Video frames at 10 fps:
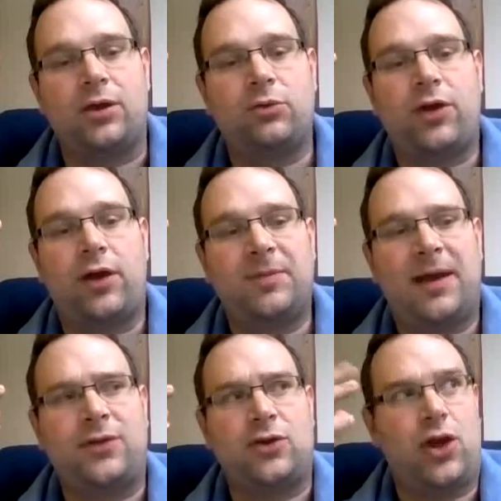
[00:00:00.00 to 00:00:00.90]
you talked
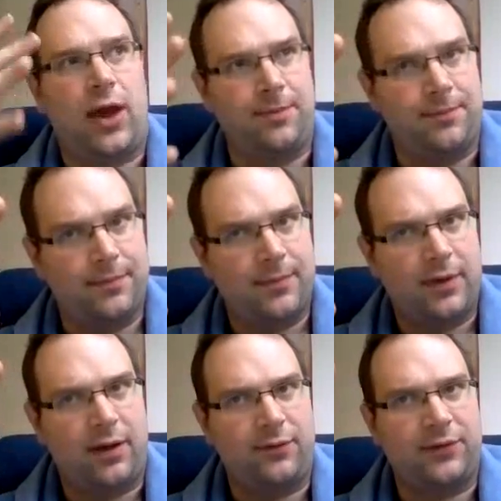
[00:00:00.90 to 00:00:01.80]
about the shame
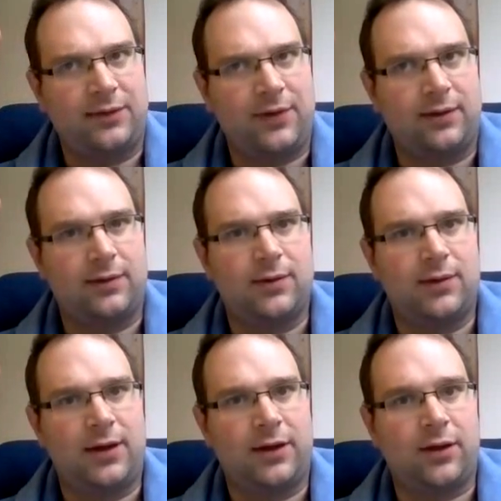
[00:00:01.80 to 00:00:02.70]
of living
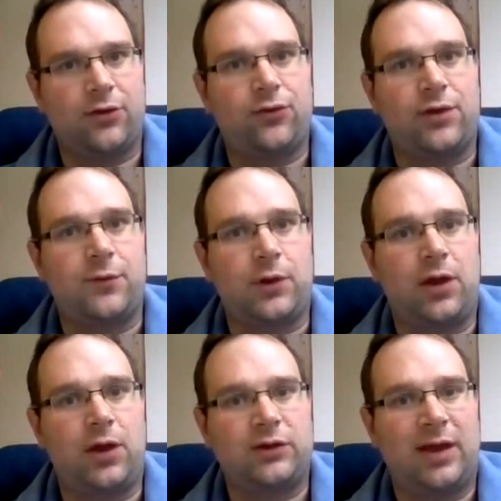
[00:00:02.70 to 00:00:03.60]
in a country for a
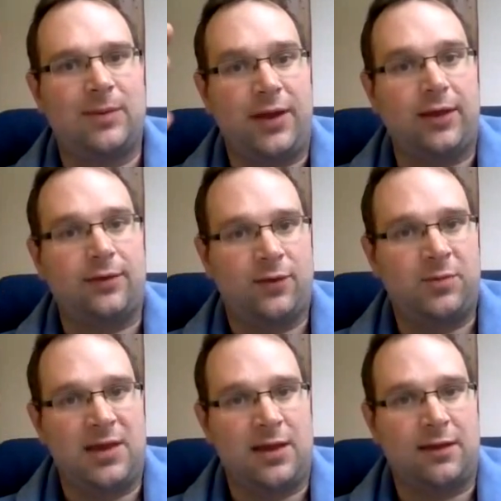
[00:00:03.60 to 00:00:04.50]
long time and not
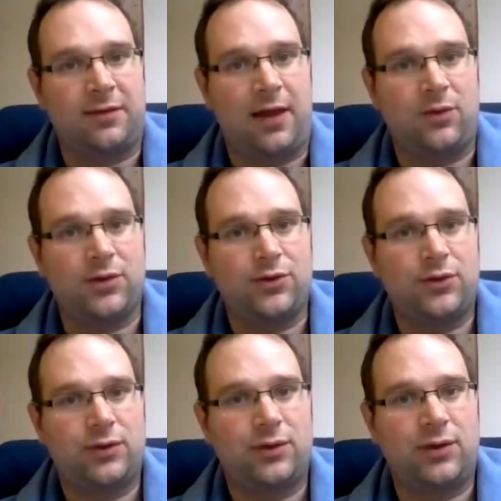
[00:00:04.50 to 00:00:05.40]
speaking its
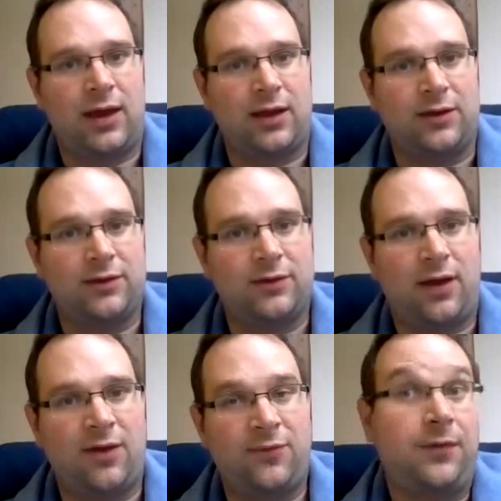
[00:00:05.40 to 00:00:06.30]
language. And
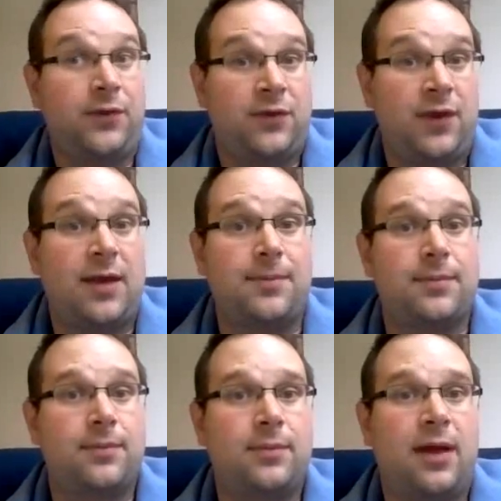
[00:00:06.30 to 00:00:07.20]
I felt the
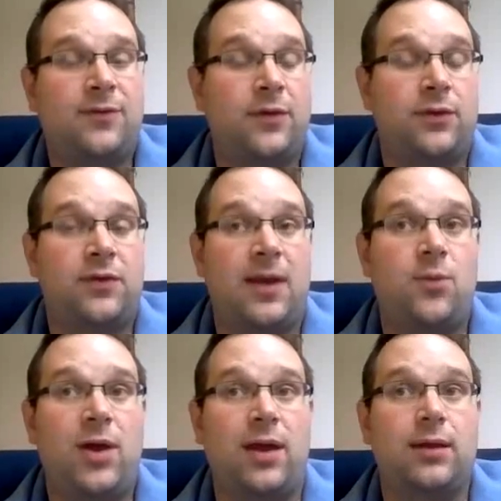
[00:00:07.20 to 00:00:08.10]
same. I felt the
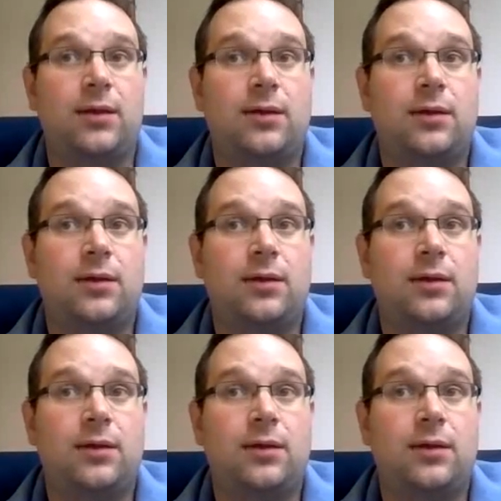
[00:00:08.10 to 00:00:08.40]
same way.